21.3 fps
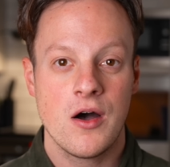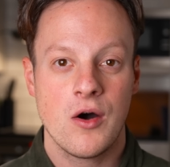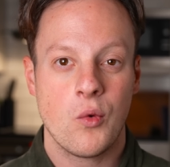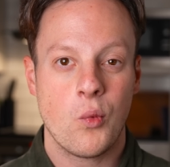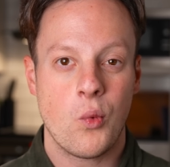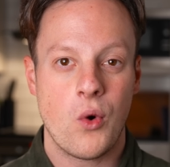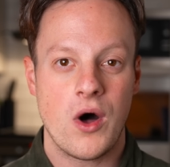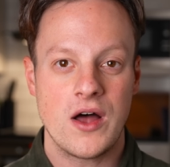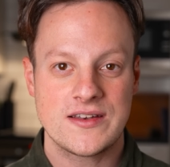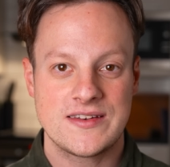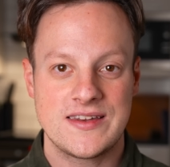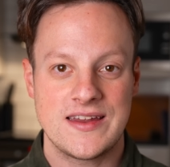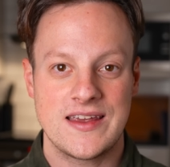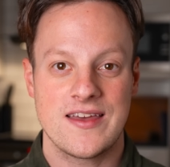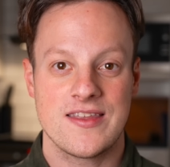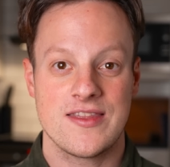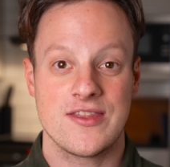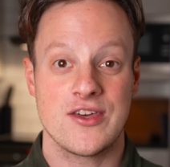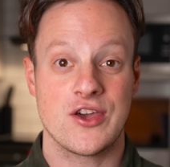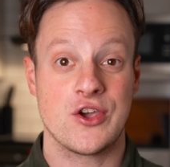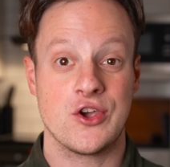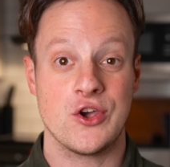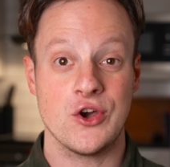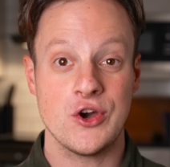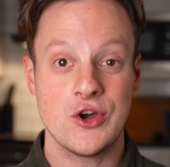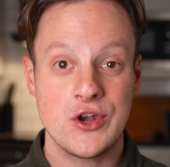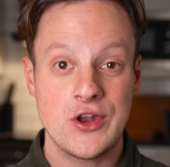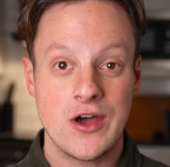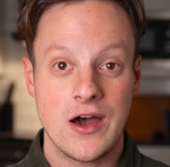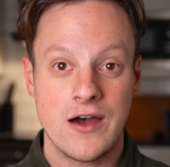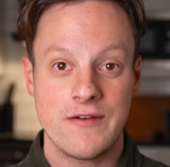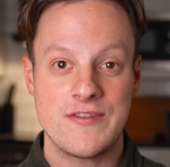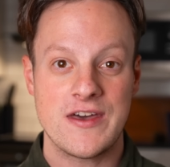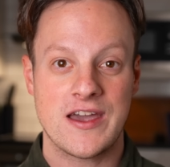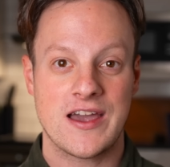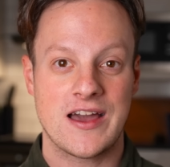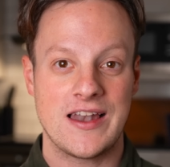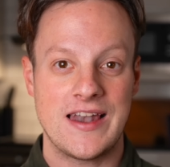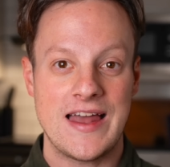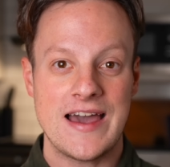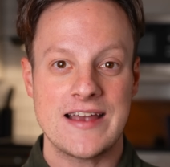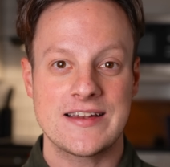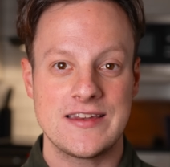wanting the good of the
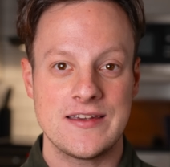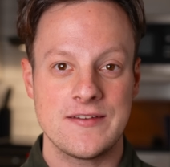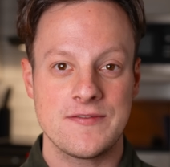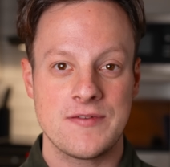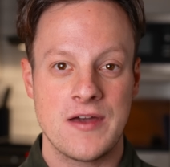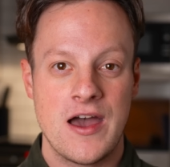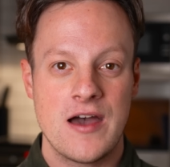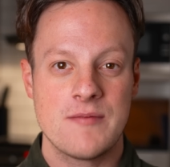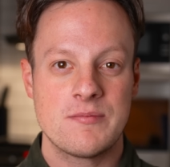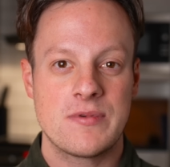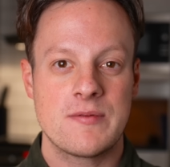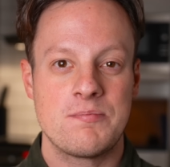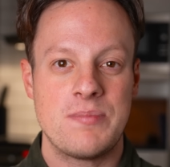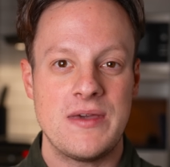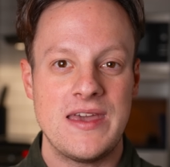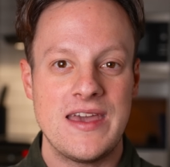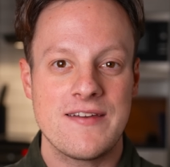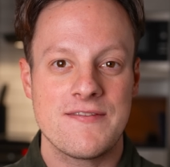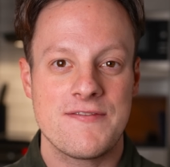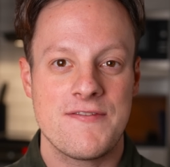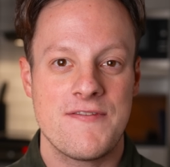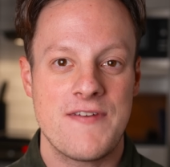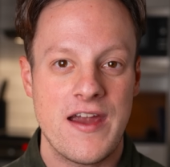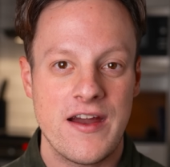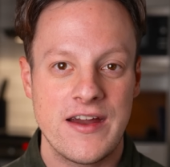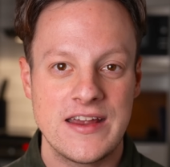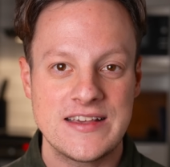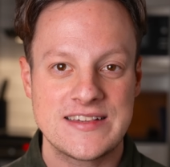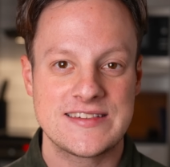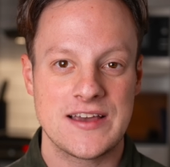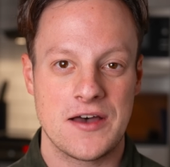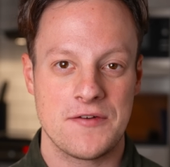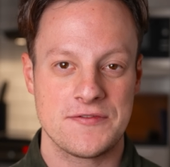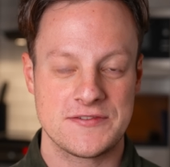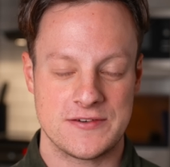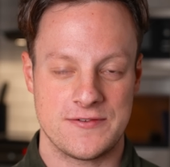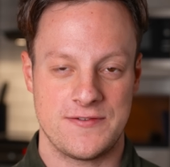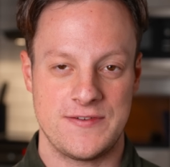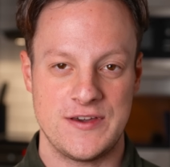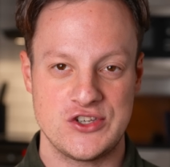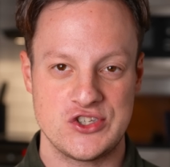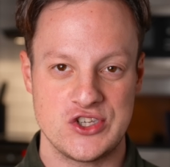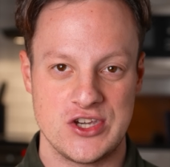collective but being very self
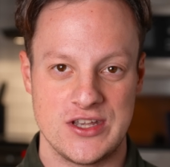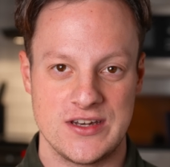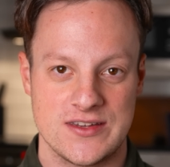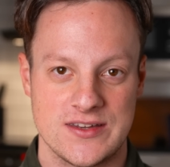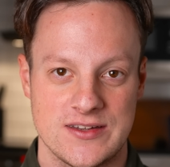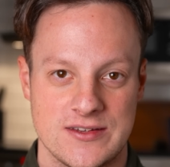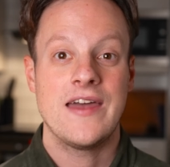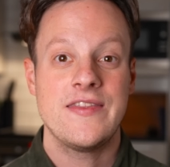sufficient.